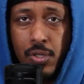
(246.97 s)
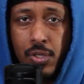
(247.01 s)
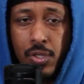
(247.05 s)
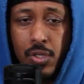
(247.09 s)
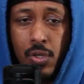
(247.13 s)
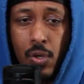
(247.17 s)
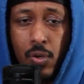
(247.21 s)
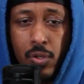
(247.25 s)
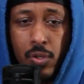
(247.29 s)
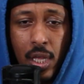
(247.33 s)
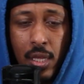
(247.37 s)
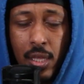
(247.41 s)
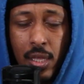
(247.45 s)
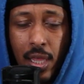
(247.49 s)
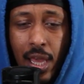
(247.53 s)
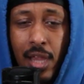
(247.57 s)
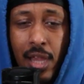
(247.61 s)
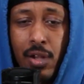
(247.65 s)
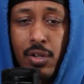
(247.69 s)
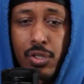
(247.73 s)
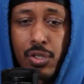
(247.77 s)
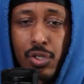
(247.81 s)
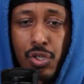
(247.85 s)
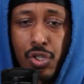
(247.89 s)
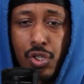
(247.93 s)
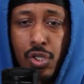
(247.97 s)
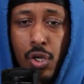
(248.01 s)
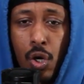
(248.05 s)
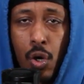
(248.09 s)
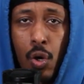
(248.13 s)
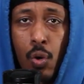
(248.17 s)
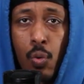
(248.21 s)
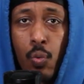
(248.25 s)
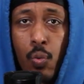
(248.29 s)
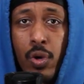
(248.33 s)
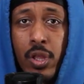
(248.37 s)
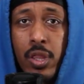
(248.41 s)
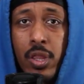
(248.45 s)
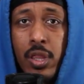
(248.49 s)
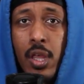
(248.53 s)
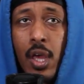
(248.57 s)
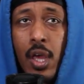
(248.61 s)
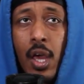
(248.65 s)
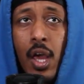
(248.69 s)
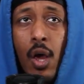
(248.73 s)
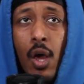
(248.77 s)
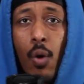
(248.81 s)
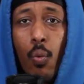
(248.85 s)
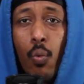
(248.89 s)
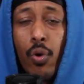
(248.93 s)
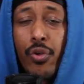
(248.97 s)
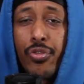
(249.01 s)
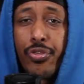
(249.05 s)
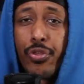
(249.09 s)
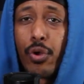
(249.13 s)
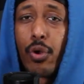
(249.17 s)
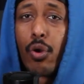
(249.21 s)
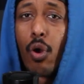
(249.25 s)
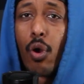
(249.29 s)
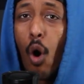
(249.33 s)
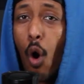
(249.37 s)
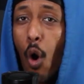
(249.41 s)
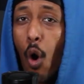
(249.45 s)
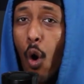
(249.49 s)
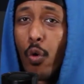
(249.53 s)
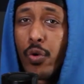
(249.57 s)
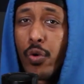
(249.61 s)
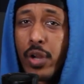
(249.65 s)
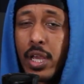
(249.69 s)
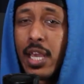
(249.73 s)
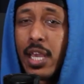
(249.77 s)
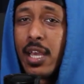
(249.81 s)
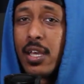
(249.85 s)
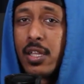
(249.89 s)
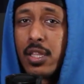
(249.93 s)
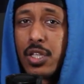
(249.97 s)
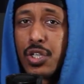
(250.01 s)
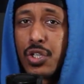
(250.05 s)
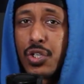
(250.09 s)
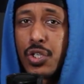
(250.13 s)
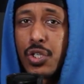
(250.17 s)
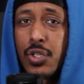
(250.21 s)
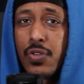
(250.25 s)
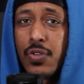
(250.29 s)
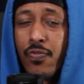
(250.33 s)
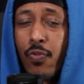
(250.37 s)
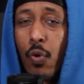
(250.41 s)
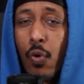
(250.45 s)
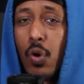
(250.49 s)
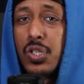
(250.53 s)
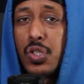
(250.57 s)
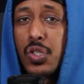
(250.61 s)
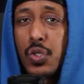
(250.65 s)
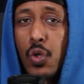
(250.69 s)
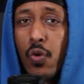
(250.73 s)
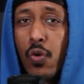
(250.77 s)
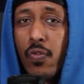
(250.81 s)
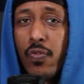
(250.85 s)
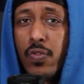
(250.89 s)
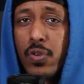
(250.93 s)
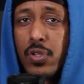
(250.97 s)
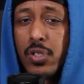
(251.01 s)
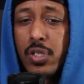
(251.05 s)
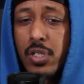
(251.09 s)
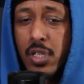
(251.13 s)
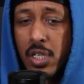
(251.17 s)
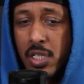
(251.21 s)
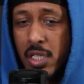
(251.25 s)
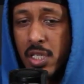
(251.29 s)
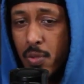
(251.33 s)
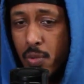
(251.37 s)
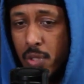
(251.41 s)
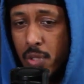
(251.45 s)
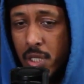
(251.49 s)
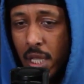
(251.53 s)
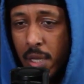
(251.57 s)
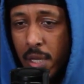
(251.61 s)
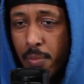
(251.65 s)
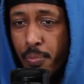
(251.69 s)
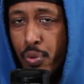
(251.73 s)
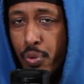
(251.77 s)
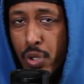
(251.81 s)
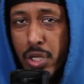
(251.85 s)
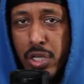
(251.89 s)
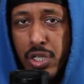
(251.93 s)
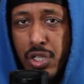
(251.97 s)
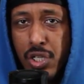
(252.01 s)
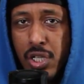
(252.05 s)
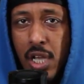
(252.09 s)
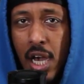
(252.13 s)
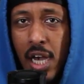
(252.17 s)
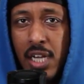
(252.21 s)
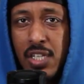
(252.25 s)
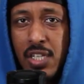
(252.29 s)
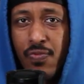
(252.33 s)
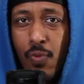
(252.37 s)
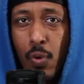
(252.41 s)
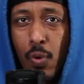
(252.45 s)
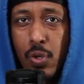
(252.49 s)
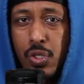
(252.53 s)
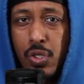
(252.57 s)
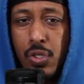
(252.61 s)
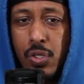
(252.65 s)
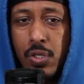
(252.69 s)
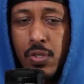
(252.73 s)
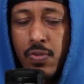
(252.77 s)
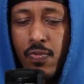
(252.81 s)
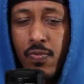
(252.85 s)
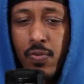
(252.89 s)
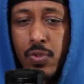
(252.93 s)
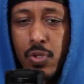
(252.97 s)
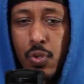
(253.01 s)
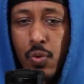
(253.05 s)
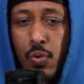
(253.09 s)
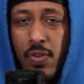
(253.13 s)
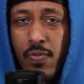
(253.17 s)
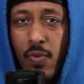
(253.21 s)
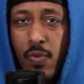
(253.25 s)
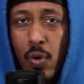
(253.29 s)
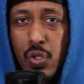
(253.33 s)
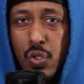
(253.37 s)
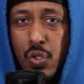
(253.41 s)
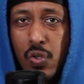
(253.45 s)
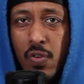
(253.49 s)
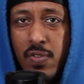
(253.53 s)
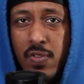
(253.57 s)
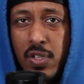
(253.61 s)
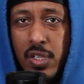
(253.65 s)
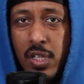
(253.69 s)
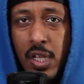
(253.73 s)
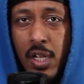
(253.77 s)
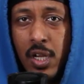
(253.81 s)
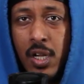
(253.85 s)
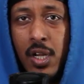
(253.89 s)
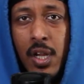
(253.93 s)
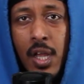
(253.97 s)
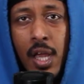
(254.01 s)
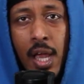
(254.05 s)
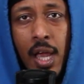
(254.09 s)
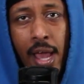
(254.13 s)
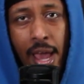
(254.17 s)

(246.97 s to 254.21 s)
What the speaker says: So they aired the show with their own English voiceovers, because it was like British guys doing voiceovers there,